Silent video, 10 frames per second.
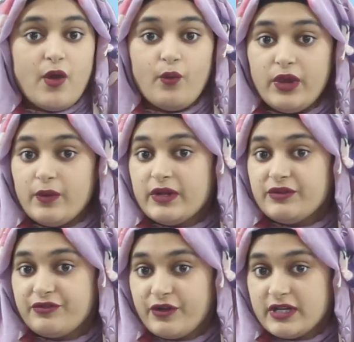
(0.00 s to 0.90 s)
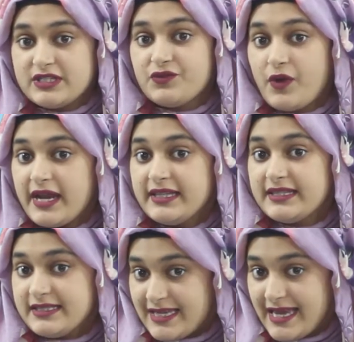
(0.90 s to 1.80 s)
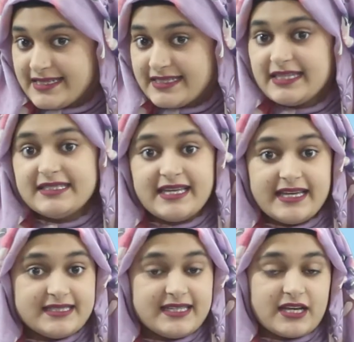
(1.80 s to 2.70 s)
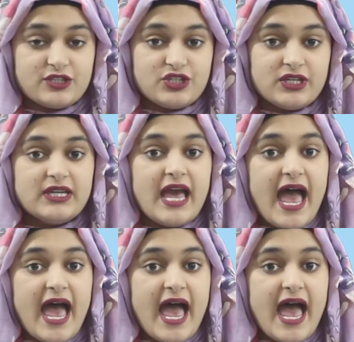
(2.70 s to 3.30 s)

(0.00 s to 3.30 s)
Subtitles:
we will first write the date in the date section